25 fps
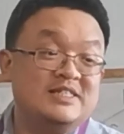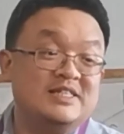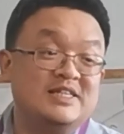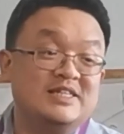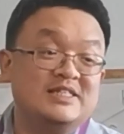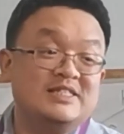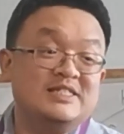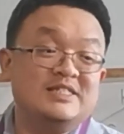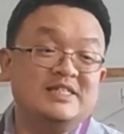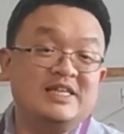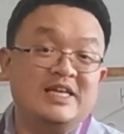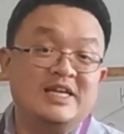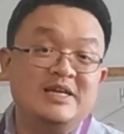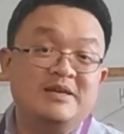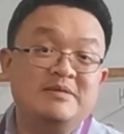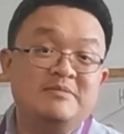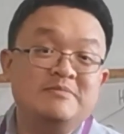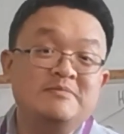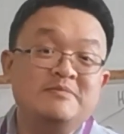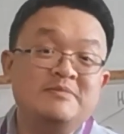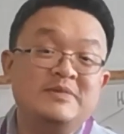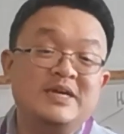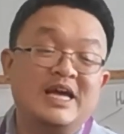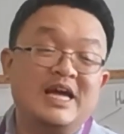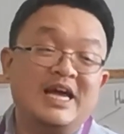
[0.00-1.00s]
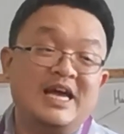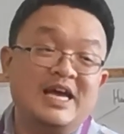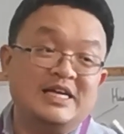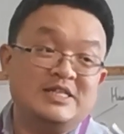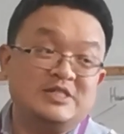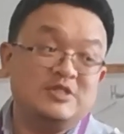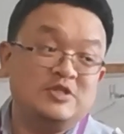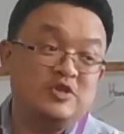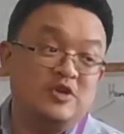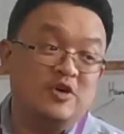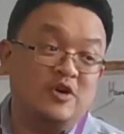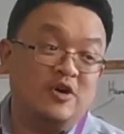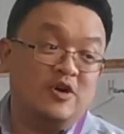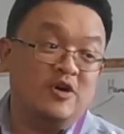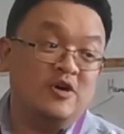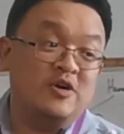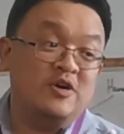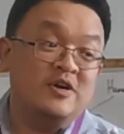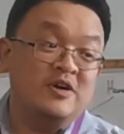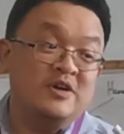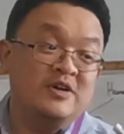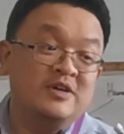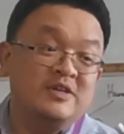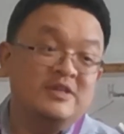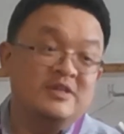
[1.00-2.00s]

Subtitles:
the same as your